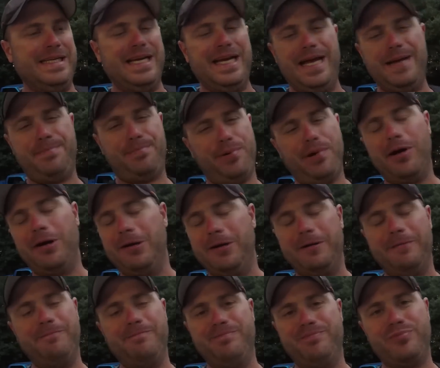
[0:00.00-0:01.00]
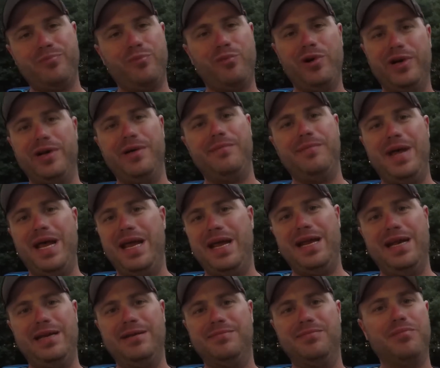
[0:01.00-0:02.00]
It probably wouldn't have
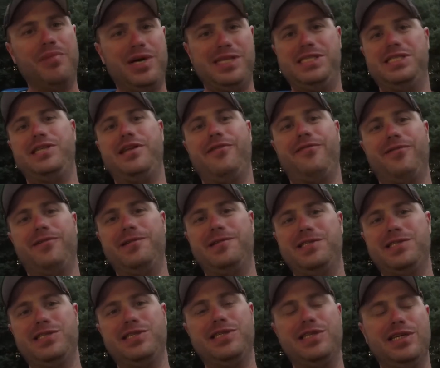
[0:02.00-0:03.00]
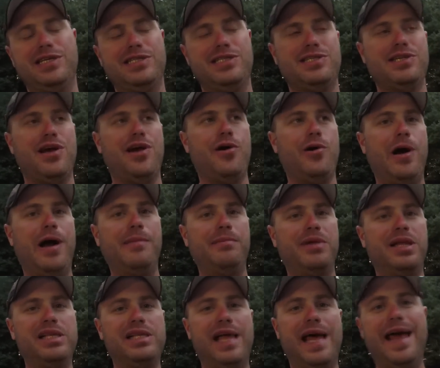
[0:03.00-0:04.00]
made much difference. So I'm
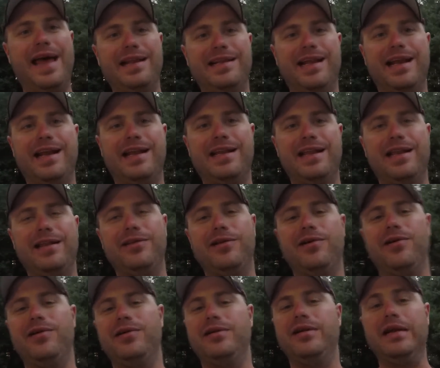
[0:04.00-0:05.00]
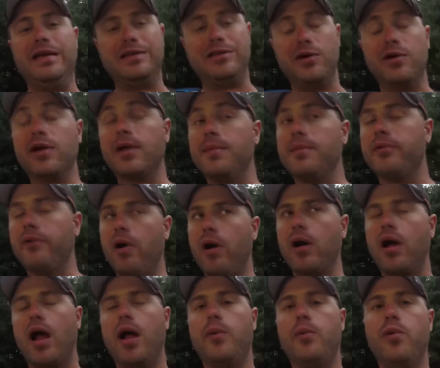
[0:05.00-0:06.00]
glad that I didn't do it. Don't get me
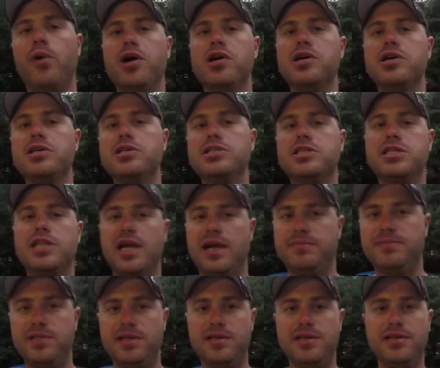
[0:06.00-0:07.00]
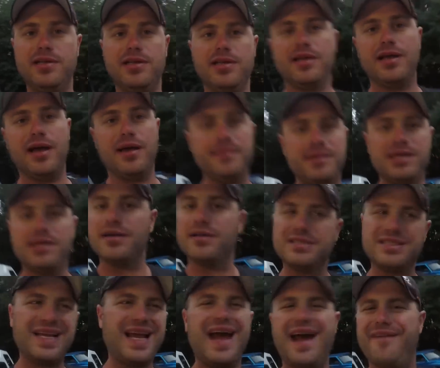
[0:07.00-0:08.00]
wrong, I was tempted. I mean, I
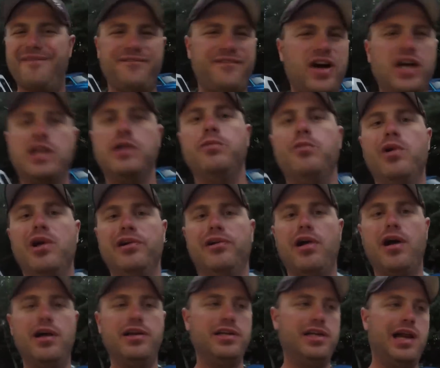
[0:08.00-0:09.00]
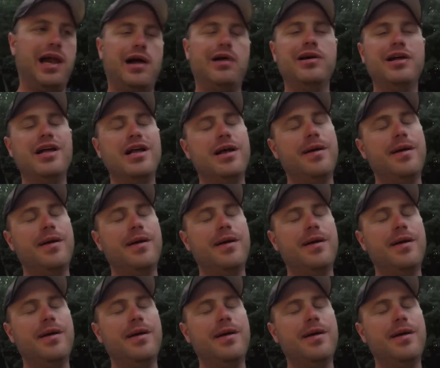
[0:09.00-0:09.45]
was, fuck it, one run, you know.